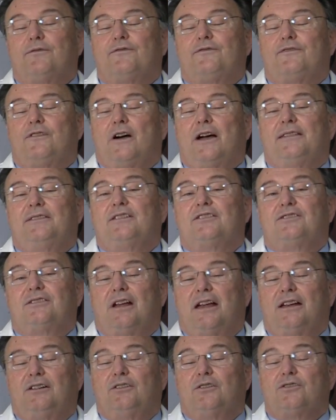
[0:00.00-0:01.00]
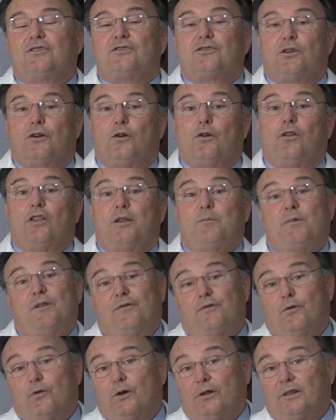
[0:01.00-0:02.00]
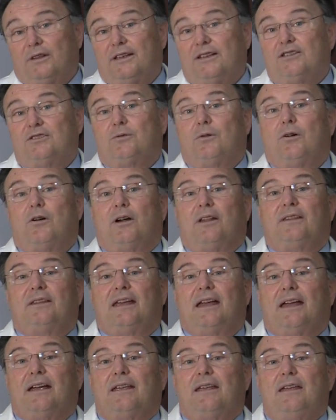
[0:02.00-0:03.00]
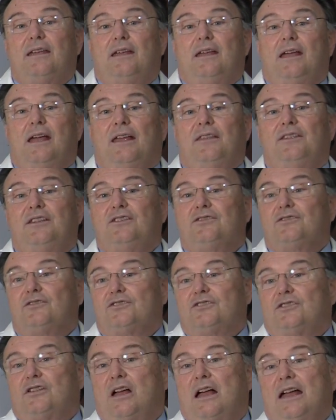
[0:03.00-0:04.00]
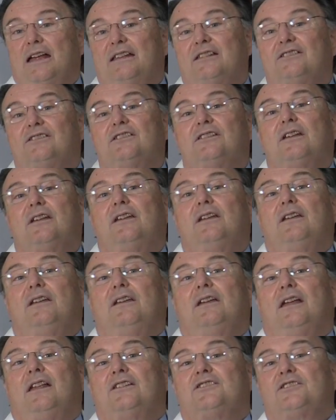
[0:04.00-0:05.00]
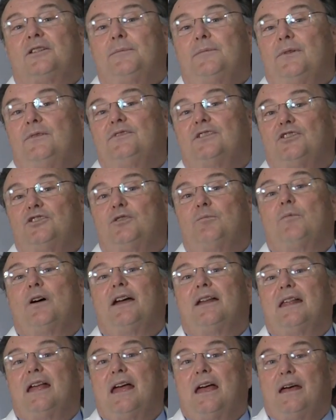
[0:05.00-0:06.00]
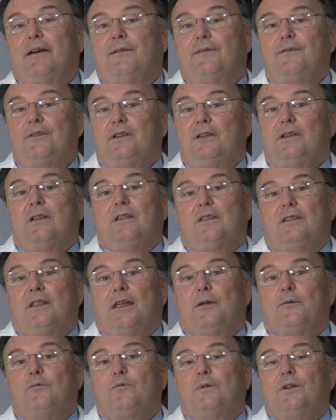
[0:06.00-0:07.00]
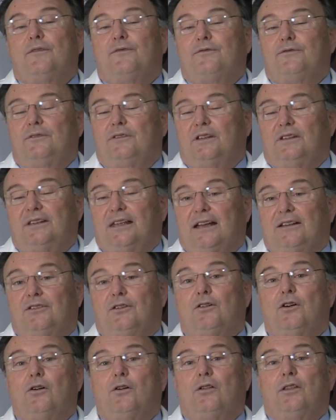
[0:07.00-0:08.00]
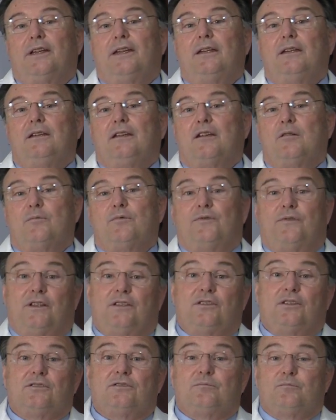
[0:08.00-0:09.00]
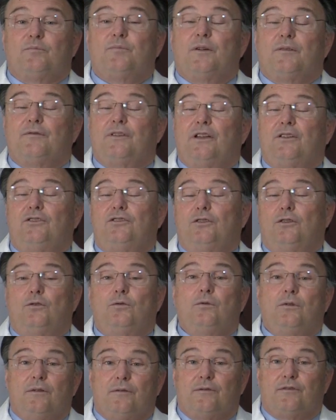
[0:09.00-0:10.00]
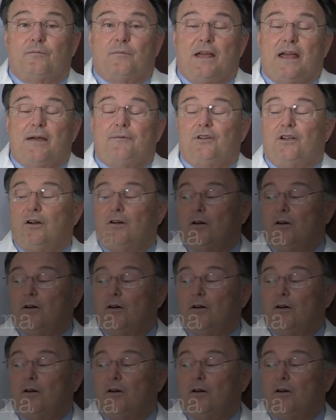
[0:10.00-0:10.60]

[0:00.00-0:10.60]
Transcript: find this diagnosis early before it leads to a heart attack. And these are signs and symptoms that you might have that, if detected early, can prevent you from having a